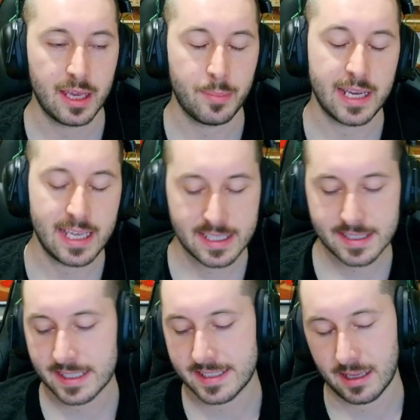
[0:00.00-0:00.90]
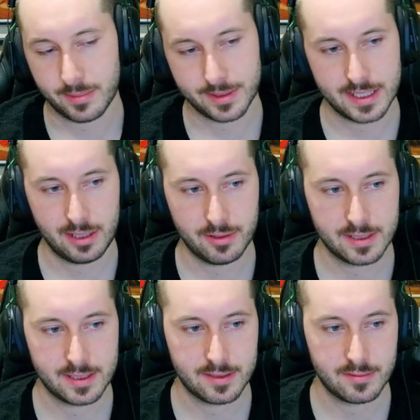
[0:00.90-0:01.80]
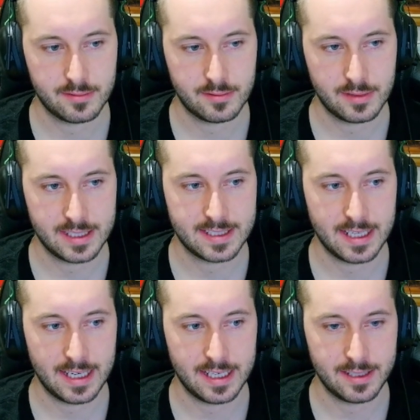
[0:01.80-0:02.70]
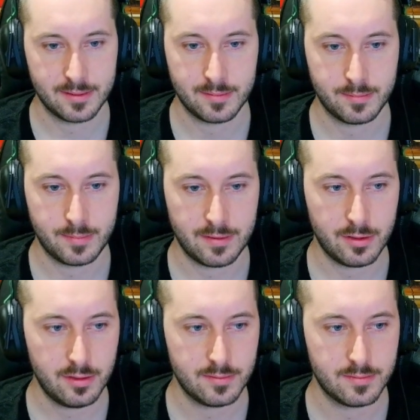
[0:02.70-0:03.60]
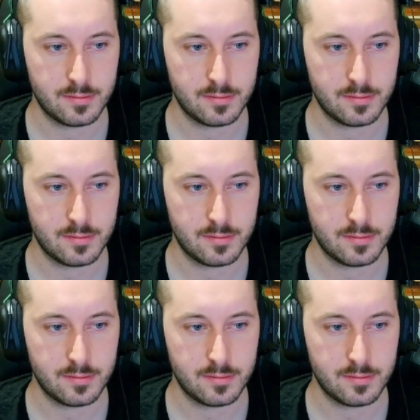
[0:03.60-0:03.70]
But here's an example sequence. Let's say b4.